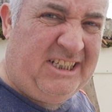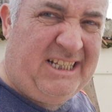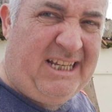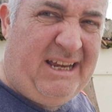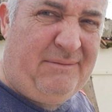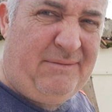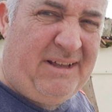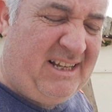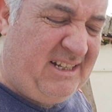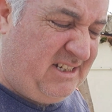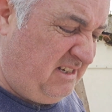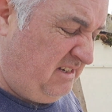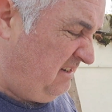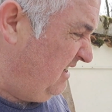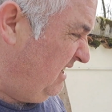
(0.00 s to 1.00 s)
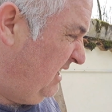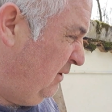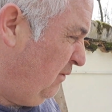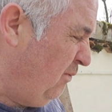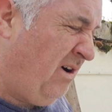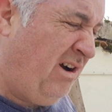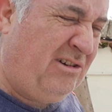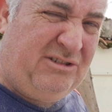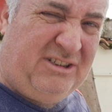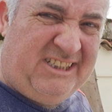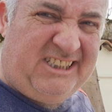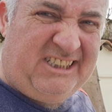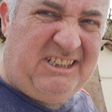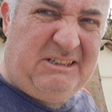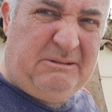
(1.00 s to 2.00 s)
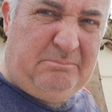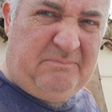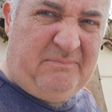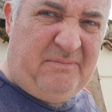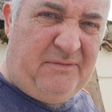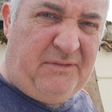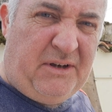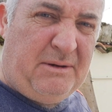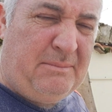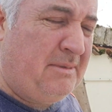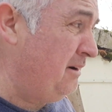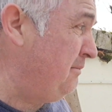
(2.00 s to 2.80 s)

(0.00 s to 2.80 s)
just leave that a little while just to firm